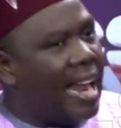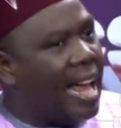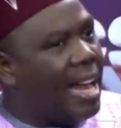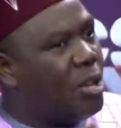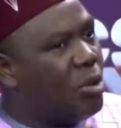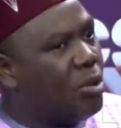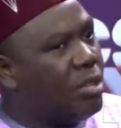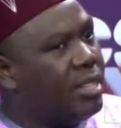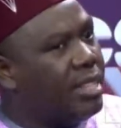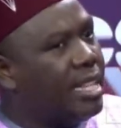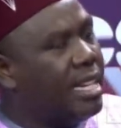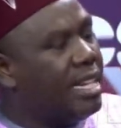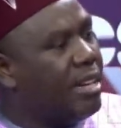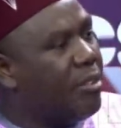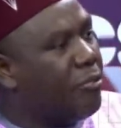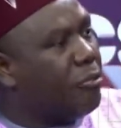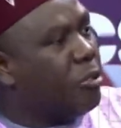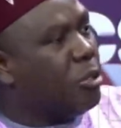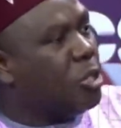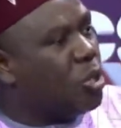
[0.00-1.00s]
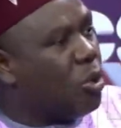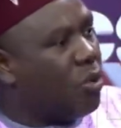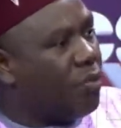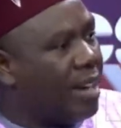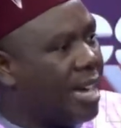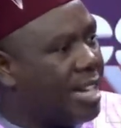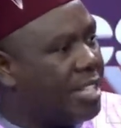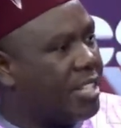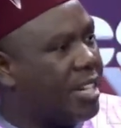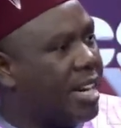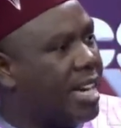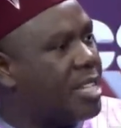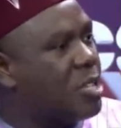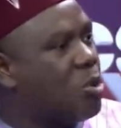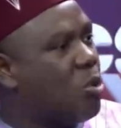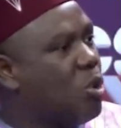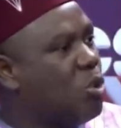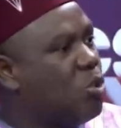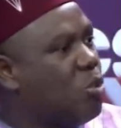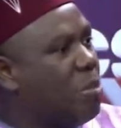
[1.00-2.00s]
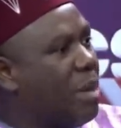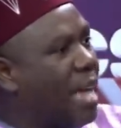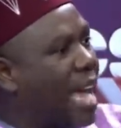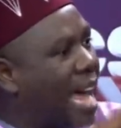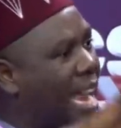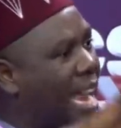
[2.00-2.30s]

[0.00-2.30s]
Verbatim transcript: And I don't think the future of Nigeria is going to